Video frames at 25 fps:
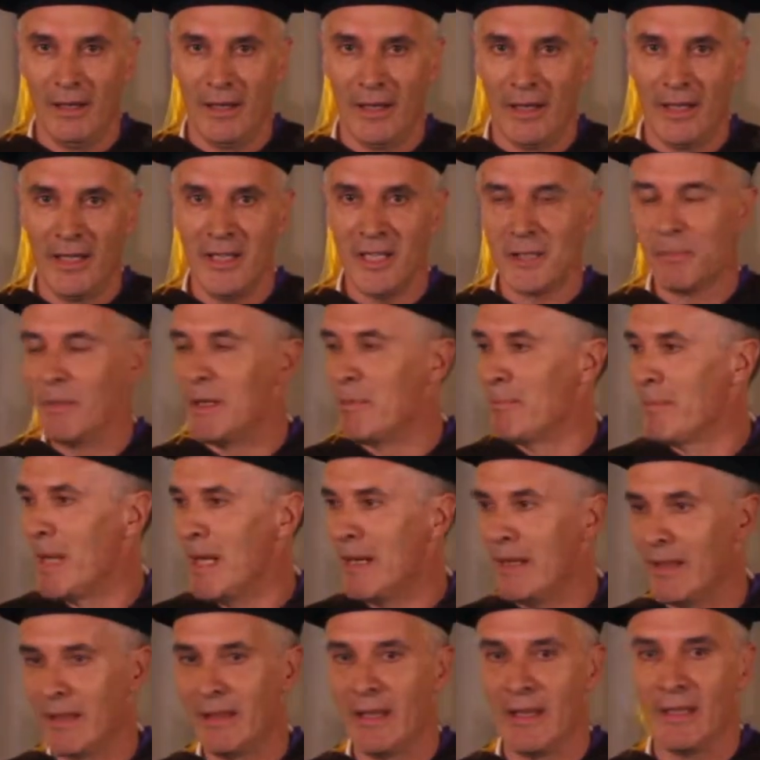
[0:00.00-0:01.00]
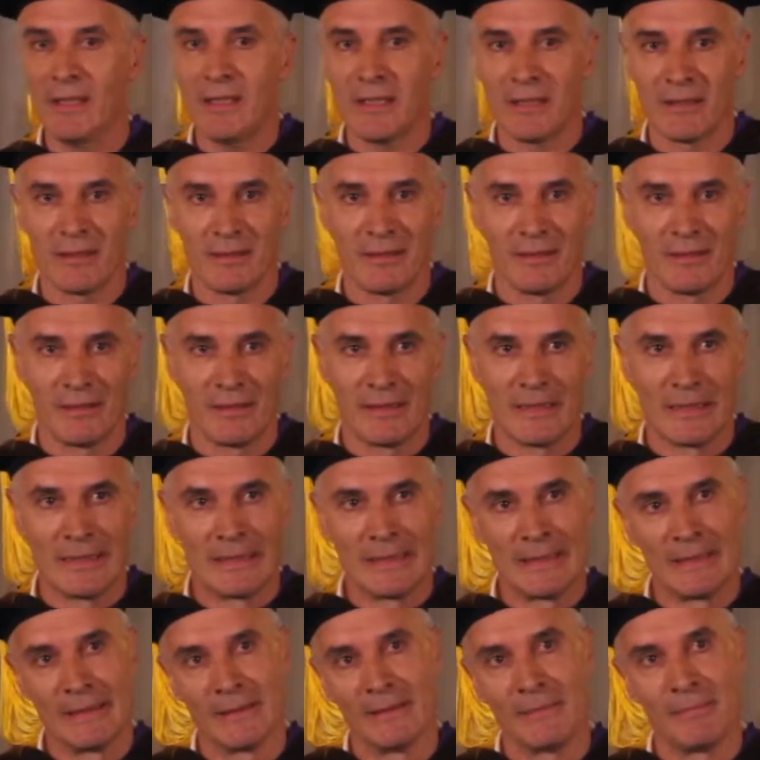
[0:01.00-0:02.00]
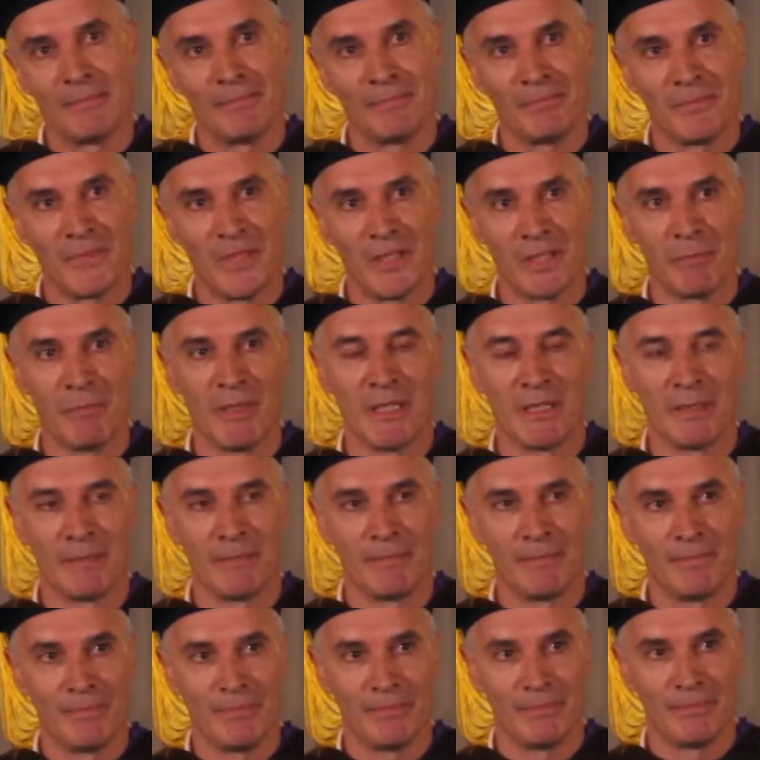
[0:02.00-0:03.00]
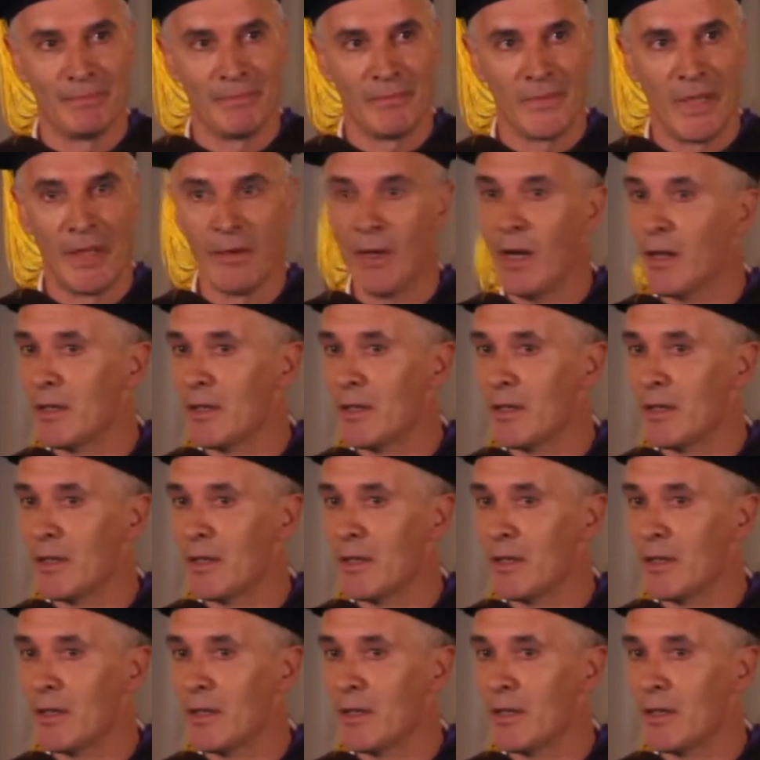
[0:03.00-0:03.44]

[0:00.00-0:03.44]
he has been many things. And he's been an